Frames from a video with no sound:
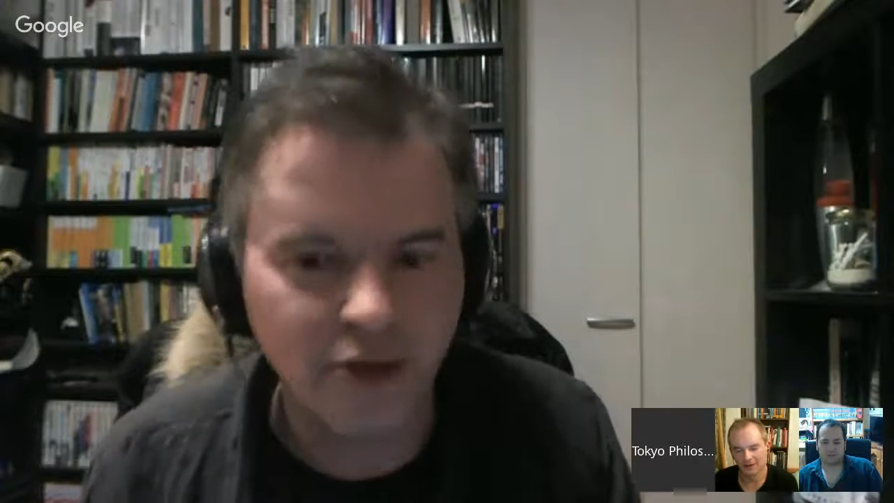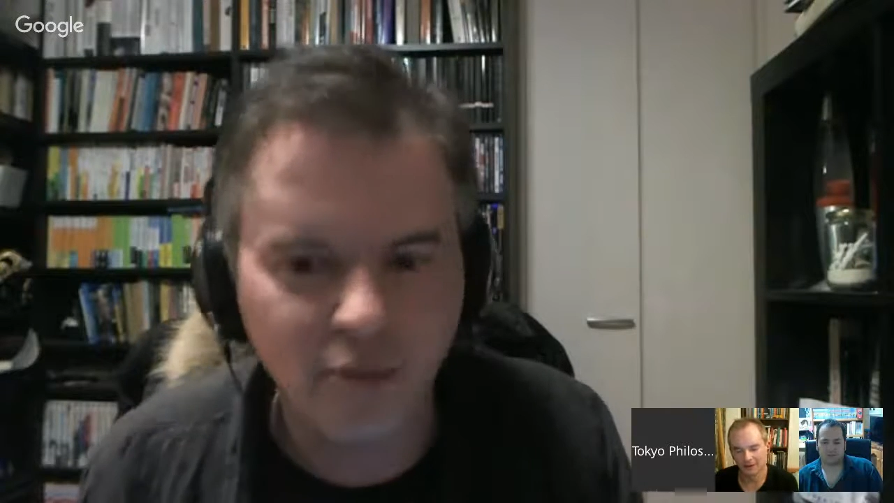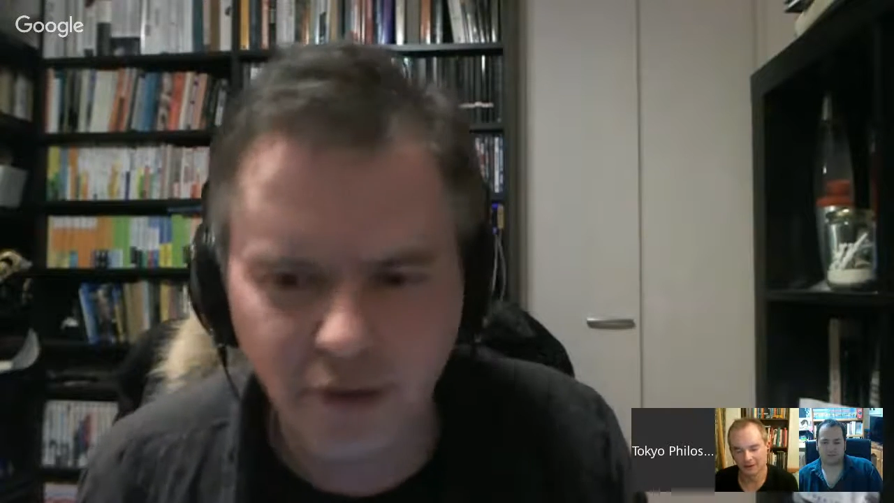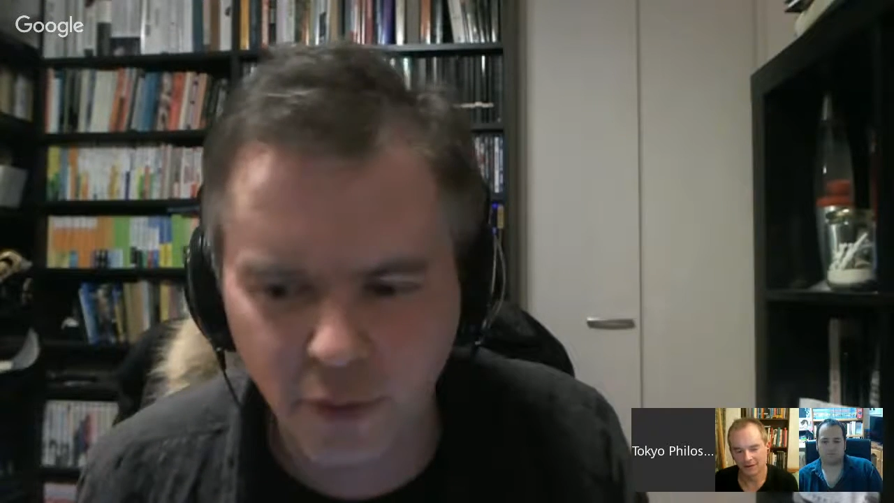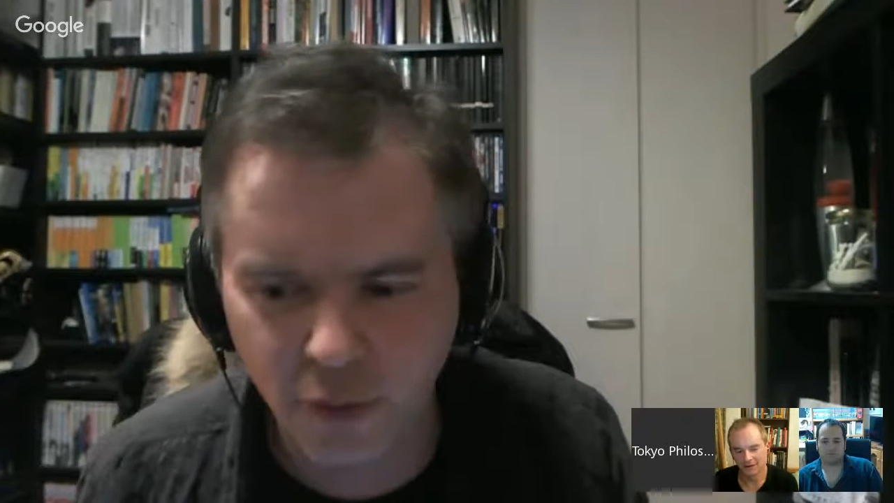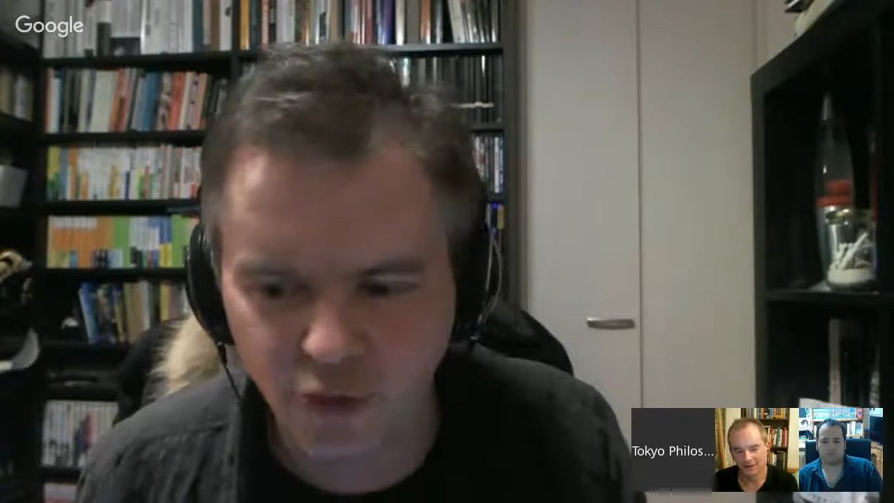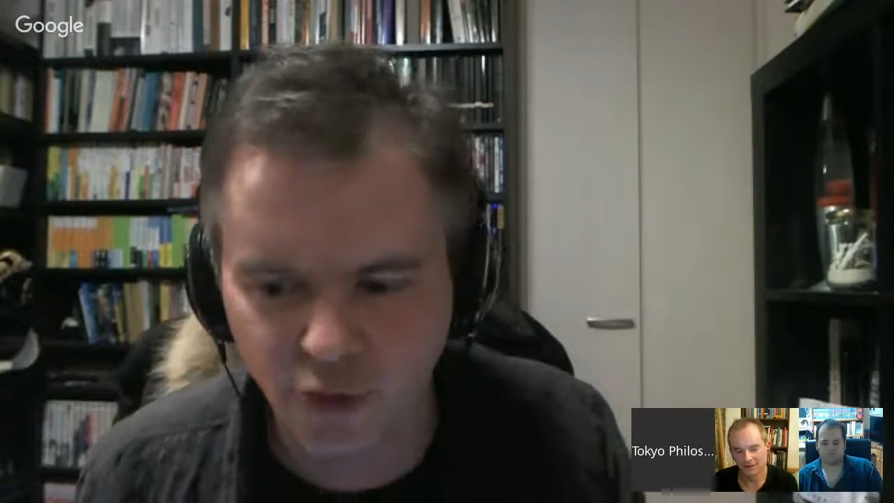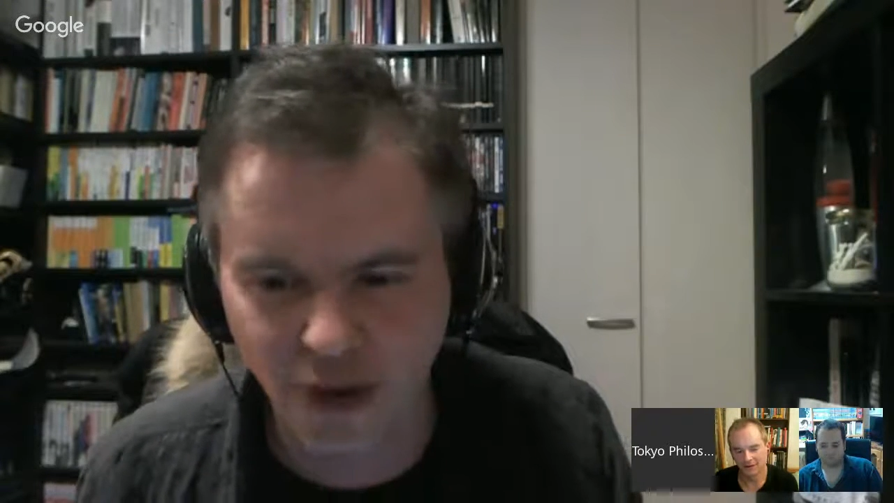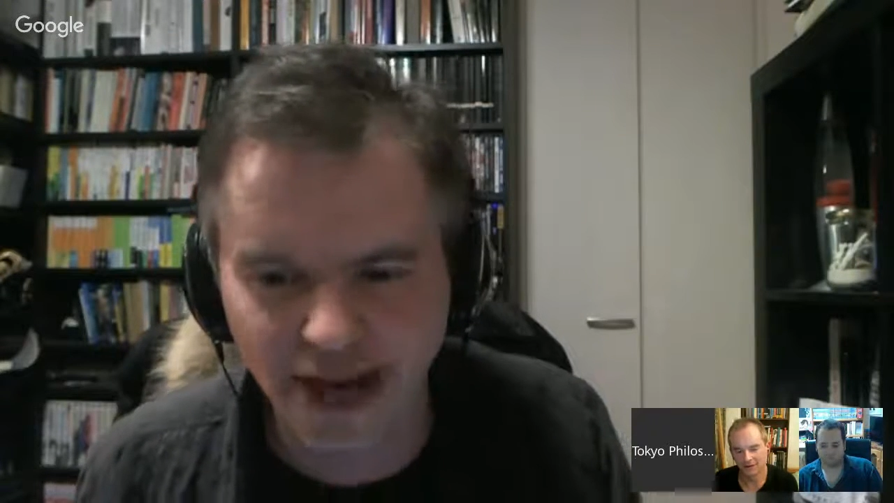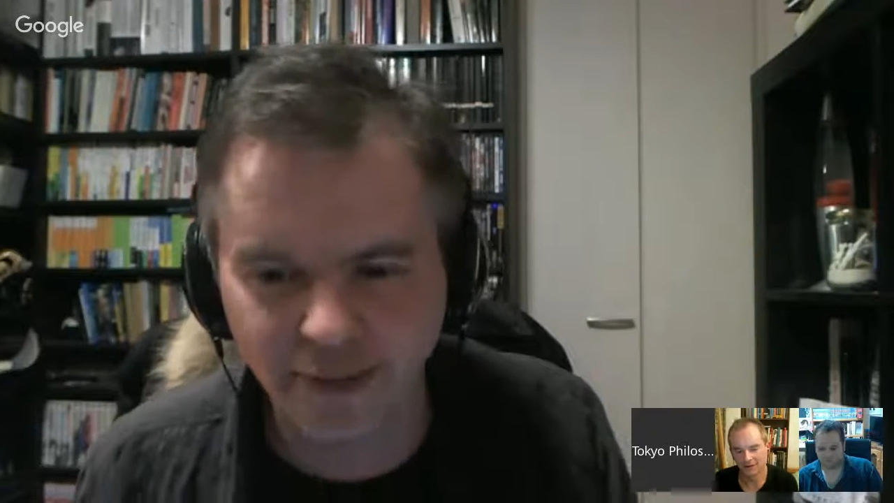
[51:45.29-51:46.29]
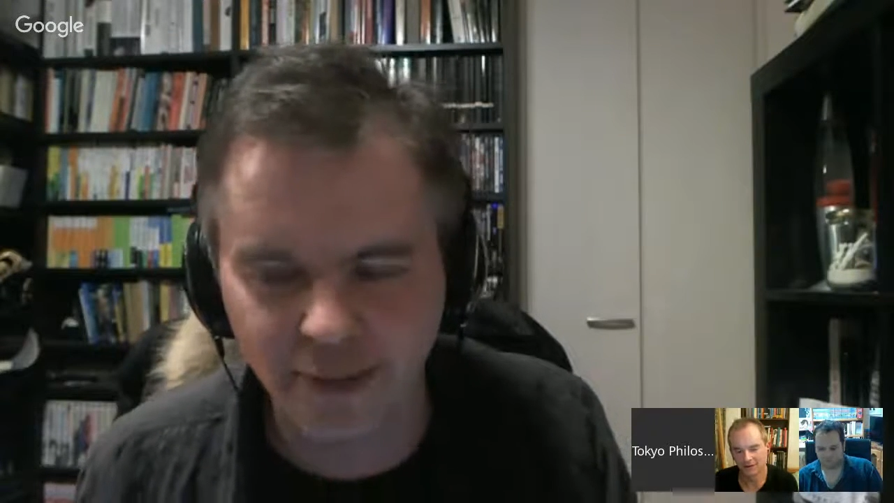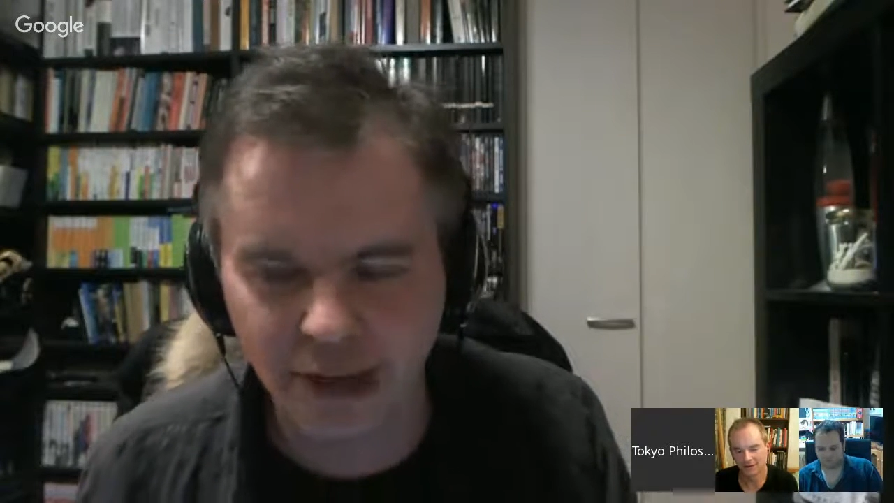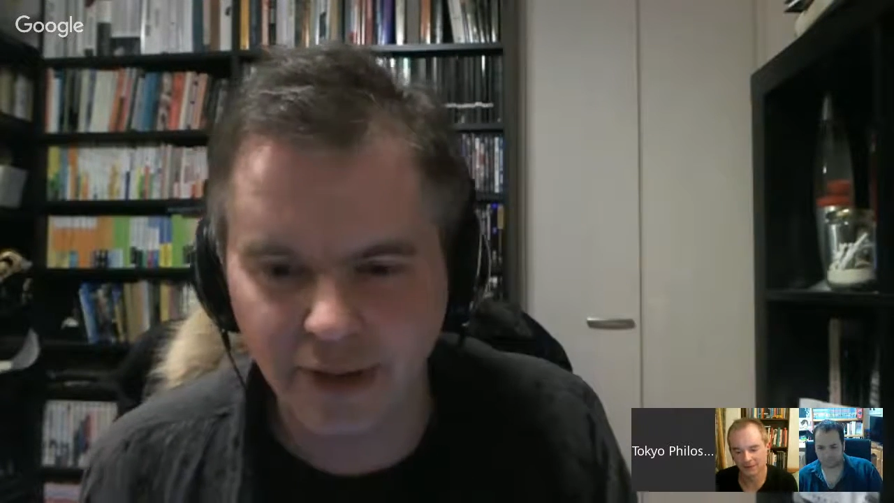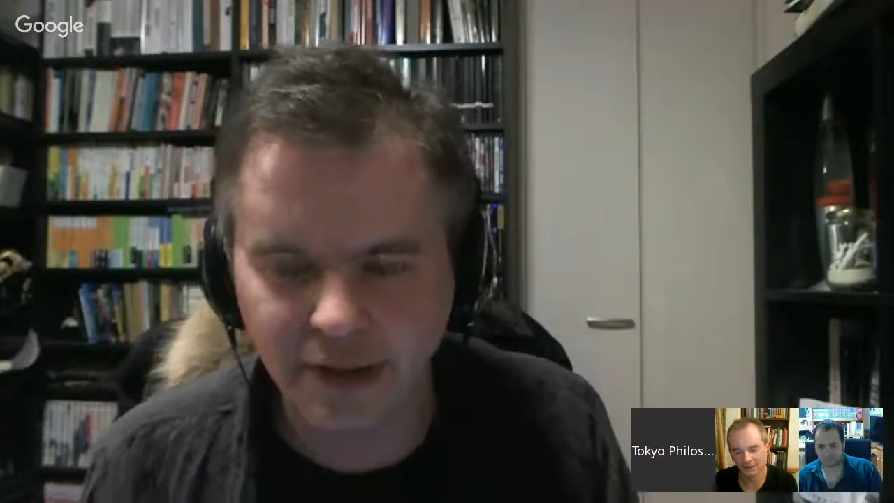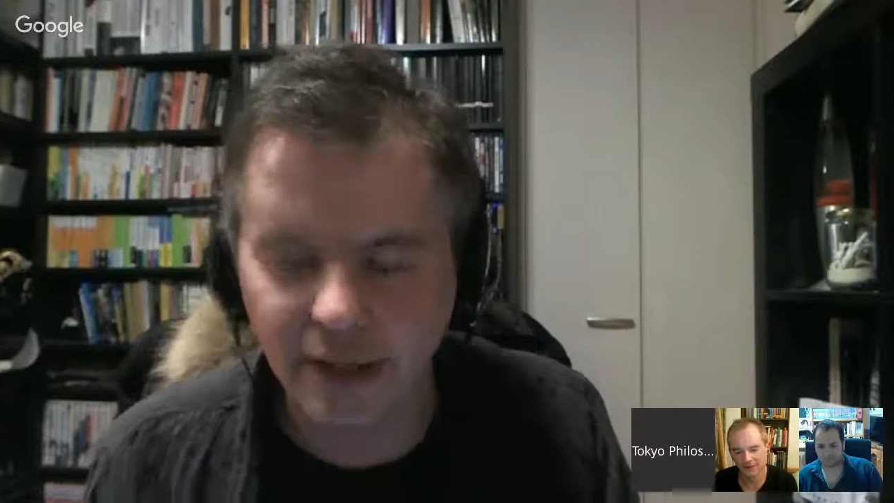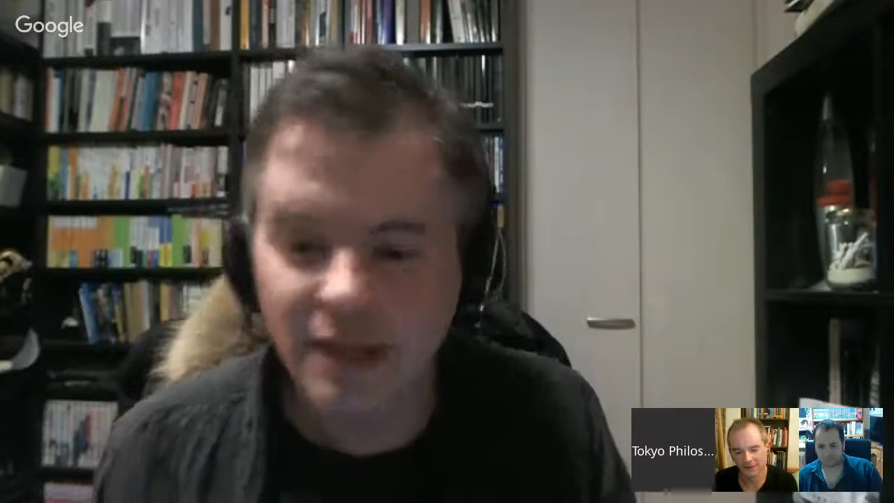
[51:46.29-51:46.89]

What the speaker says: Whatever was right about it